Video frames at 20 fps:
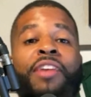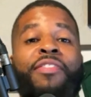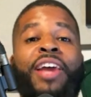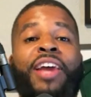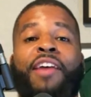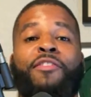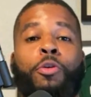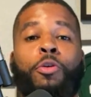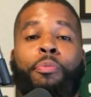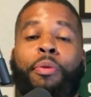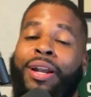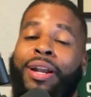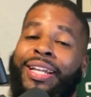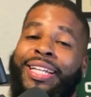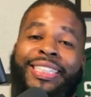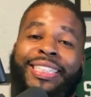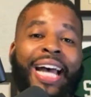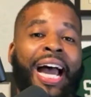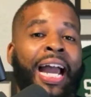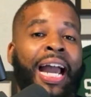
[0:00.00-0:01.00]
to have you part of
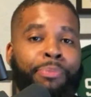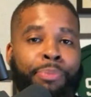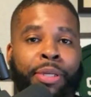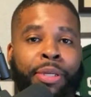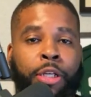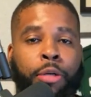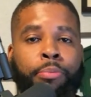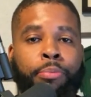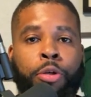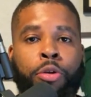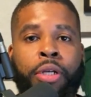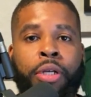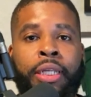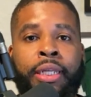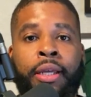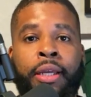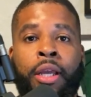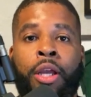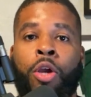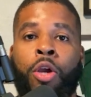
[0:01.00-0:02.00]
this IP community
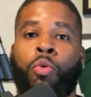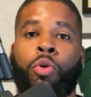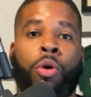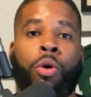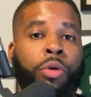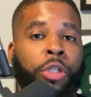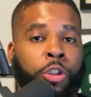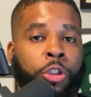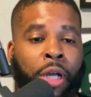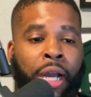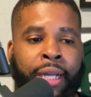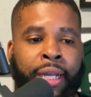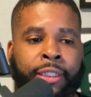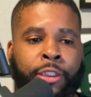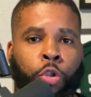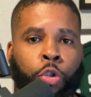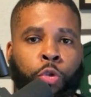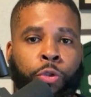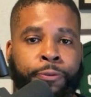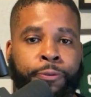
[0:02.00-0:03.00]
where we're trying
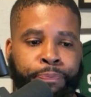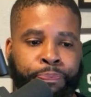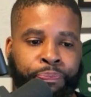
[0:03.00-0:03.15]
to